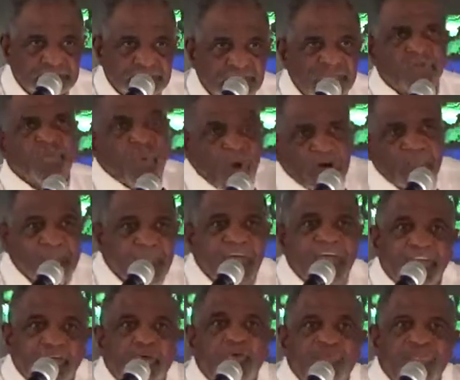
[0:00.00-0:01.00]
So what
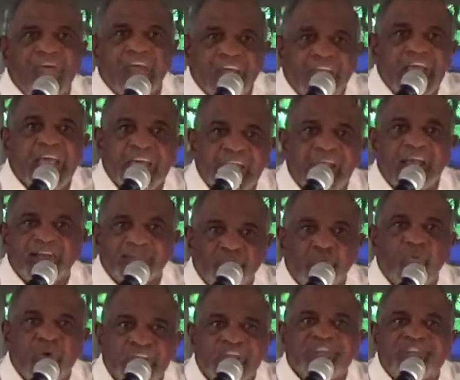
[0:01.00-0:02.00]
makes you think he is
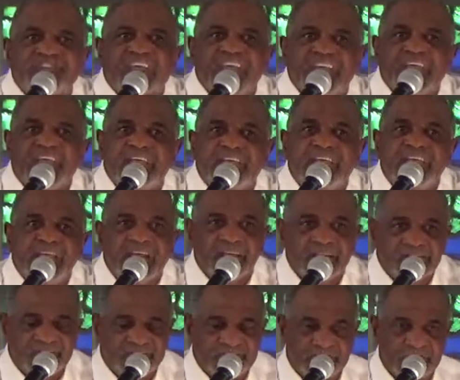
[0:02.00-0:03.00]
who he says he
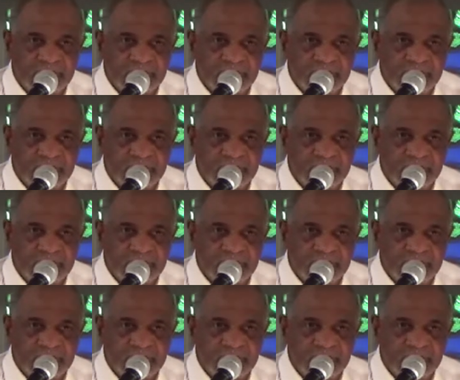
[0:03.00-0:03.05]
is?